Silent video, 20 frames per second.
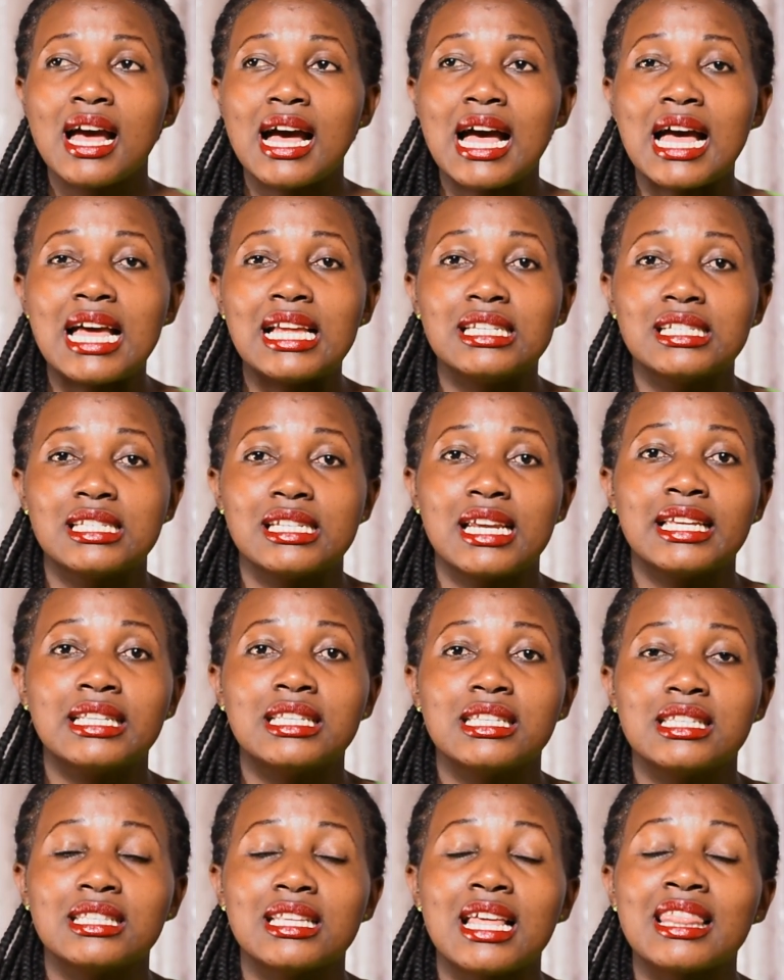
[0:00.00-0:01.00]
And
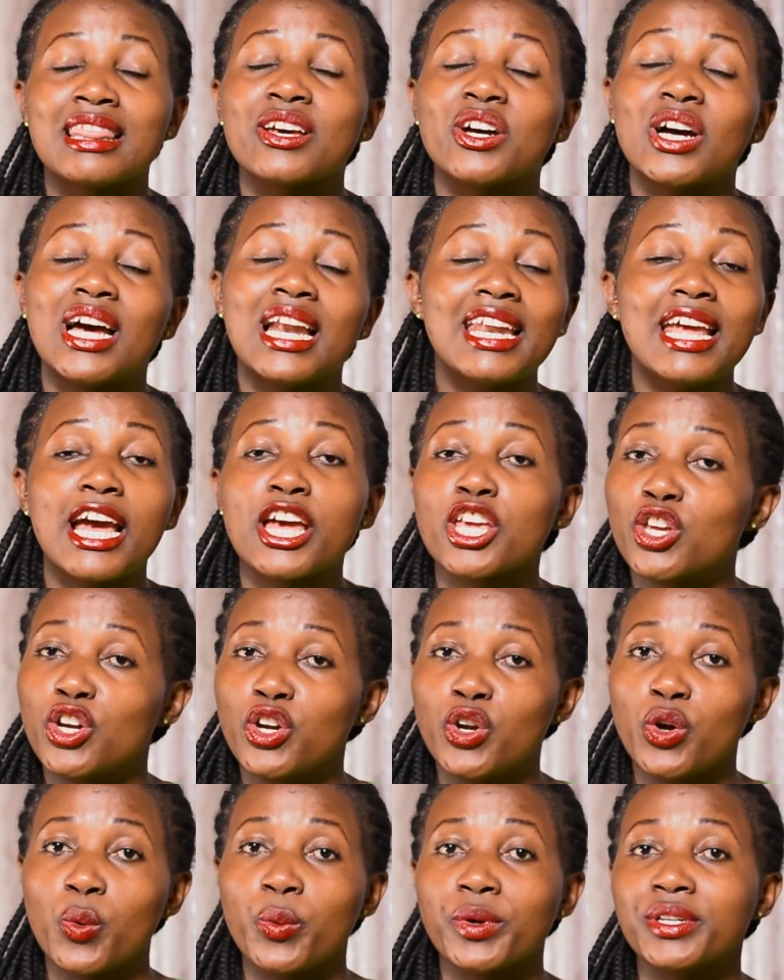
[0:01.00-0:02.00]
it is, the earlier you
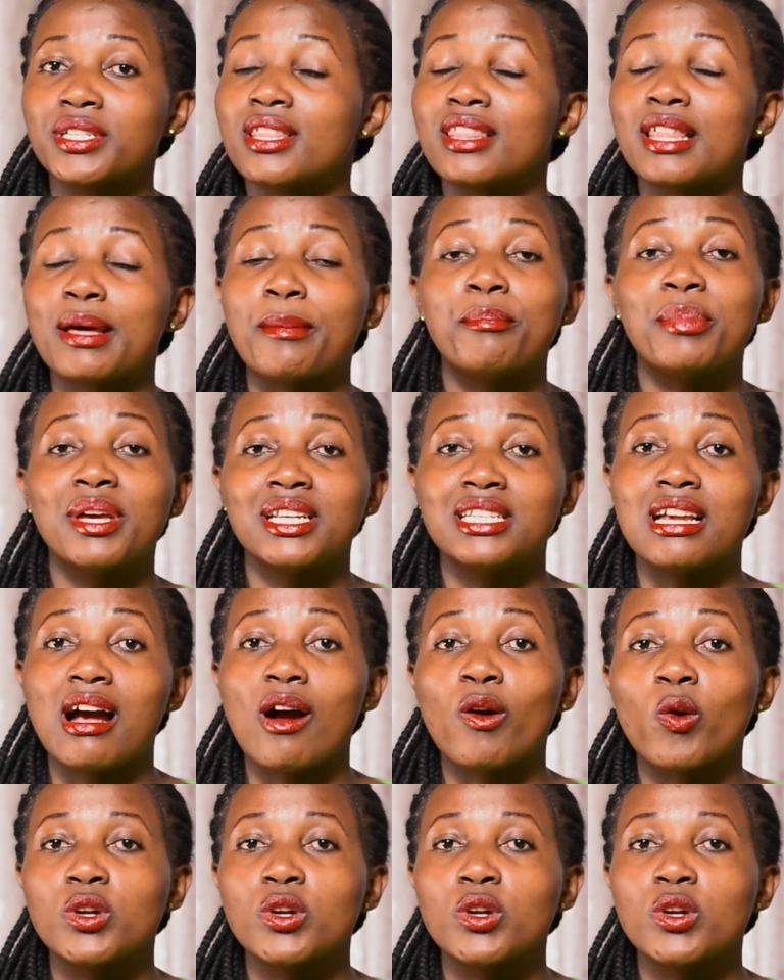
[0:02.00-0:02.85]
know it, the better.